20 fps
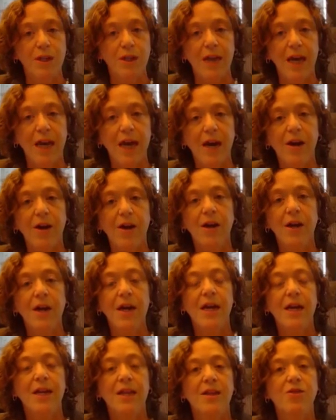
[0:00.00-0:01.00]
care,
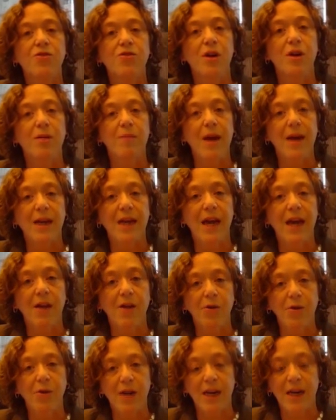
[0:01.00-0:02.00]
the drug Medi-Cal
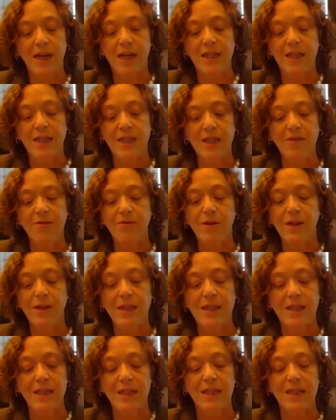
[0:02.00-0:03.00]
organized delivery
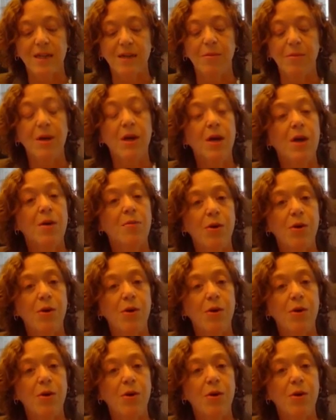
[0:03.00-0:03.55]
system,